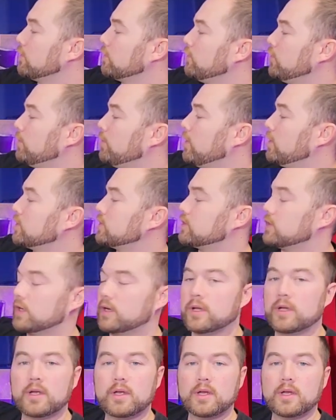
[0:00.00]
wonderful
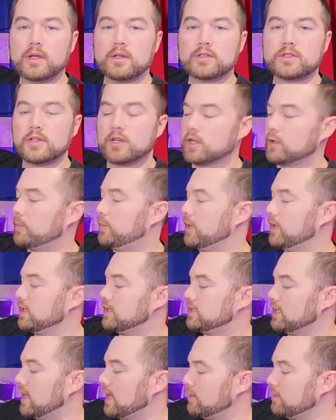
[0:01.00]
poster took a bit
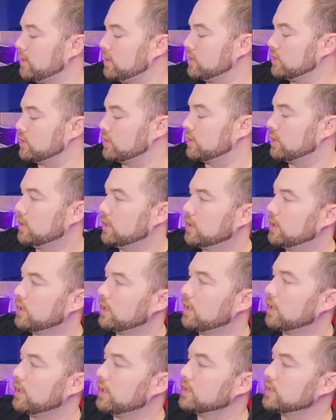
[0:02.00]
of damage
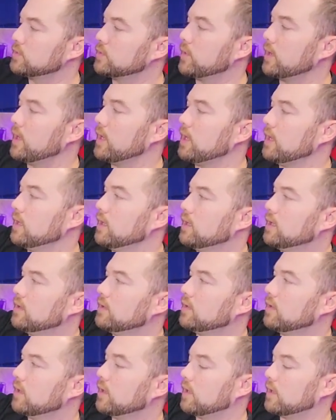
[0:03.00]
on its way
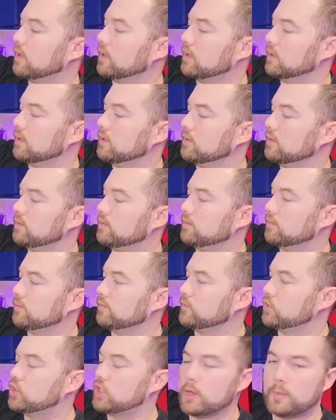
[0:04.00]
uh,
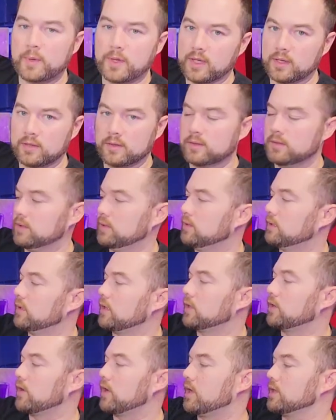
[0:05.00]
shipping
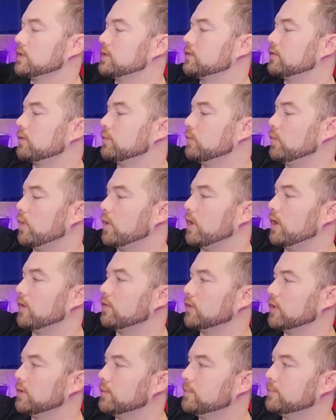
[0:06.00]
across from
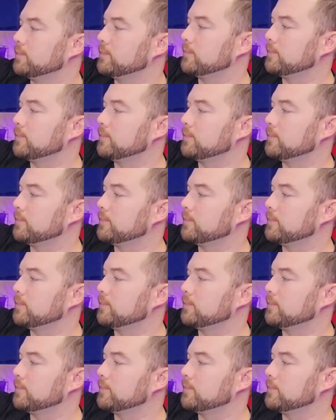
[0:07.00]
wherever.